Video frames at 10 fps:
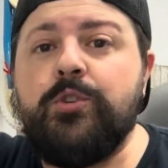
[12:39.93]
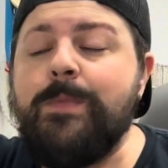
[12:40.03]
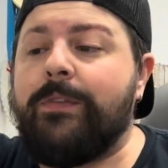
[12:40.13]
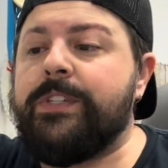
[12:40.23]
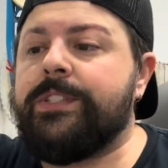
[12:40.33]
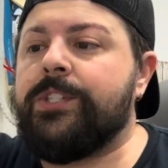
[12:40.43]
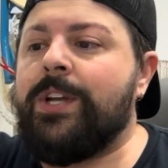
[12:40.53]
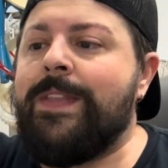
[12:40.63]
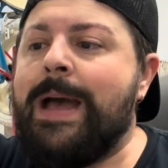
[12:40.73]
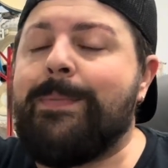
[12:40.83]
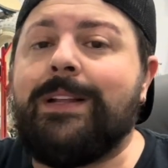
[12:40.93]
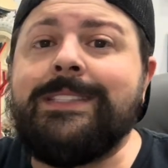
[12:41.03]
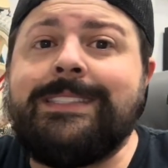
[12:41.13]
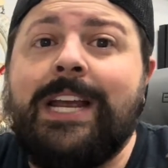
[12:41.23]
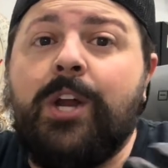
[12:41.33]
my research on that, but at
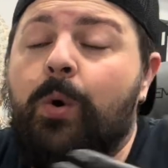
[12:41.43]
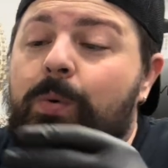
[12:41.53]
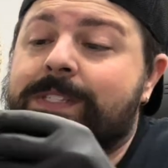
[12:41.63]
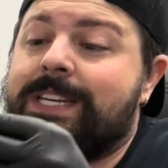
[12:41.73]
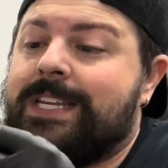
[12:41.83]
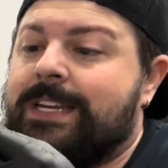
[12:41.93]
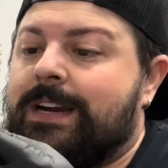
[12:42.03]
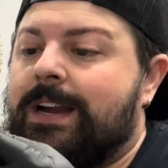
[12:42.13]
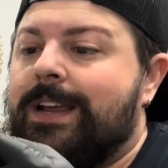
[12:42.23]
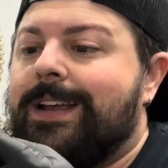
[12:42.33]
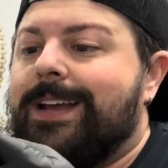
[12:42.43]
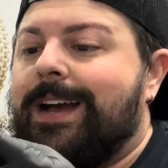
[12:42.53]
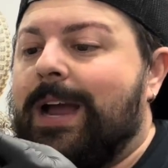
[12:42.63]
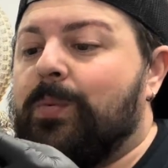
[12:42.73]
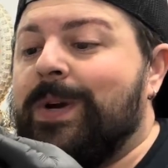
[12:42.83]
least I know it was in here.
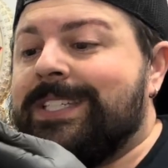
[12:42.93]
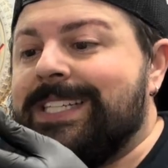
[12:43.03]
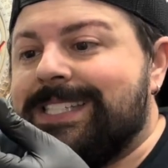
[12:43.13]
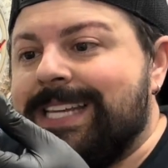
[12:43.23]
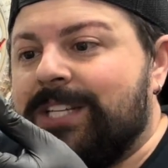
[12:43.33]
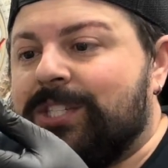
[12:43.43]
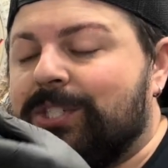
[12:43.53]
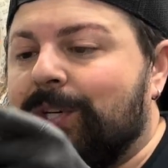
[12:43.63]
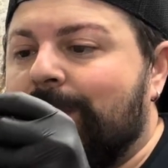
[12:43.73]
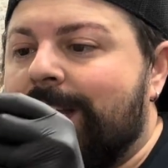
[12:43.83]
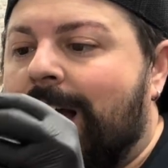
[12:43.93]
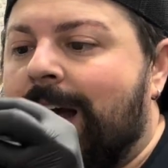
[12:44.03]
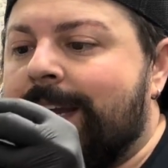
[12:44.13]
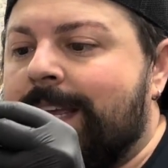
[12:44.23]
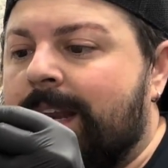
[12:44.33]
I wish it said sterling
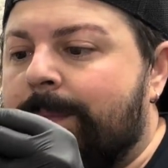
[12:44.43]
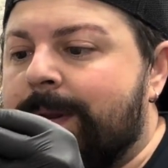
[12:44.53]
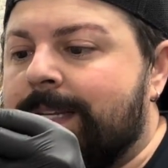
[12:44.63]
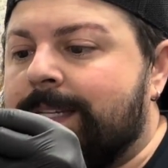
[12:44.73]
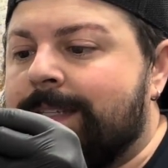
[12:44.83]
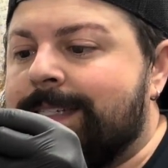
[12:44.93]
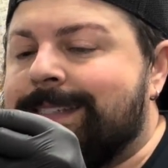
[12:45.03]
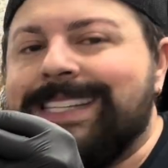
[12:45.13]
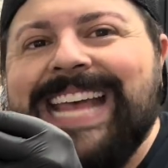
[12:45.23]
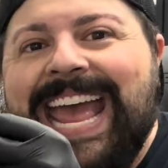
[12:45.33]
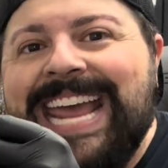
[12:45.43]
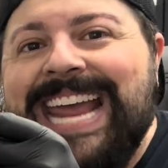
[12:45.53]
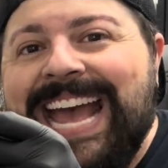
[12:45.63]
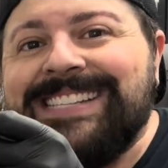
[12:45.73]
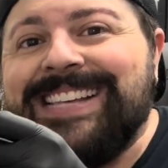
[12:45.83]
on it, but it doesn't. It says
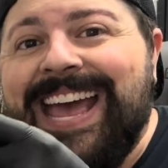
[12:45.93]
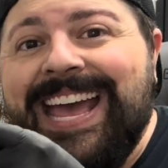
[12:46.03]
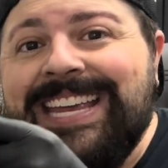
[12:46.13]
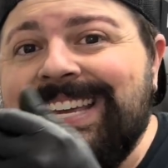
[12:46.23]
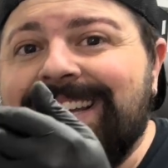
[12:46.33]
ASA.